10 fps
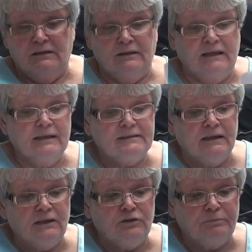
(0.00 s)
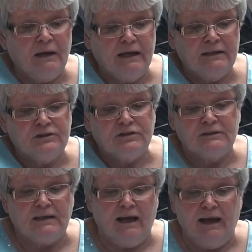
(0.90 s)
The next thing in your packet is
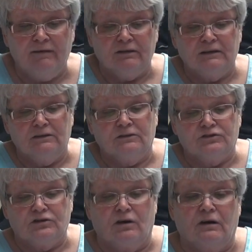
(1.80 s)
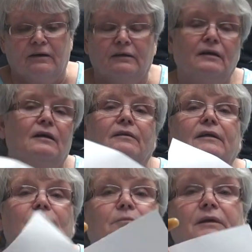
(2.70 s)
just, I have a little chart
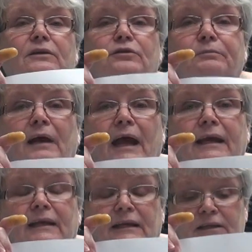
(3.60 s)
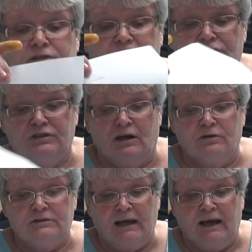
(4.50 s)
that will be in your packet. It just
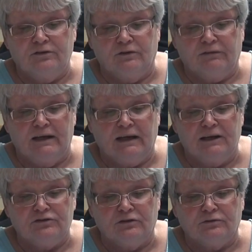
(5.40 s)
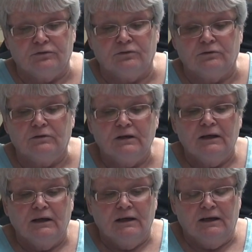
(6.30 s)
shows how your vacation accrual
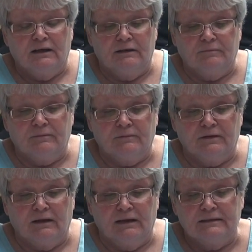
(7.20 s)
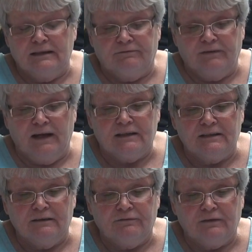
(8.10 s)
is
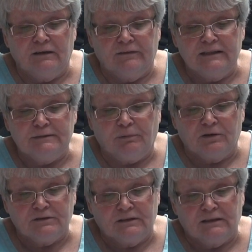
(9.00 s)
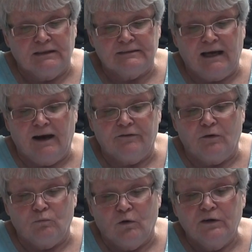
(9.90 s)
effective. This person is hired
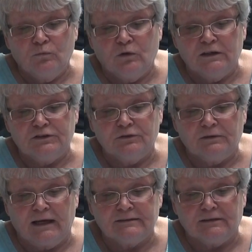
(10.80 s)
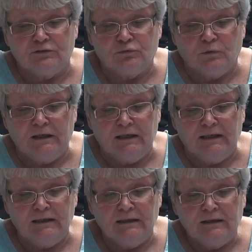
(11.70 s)
on 1/1/2020.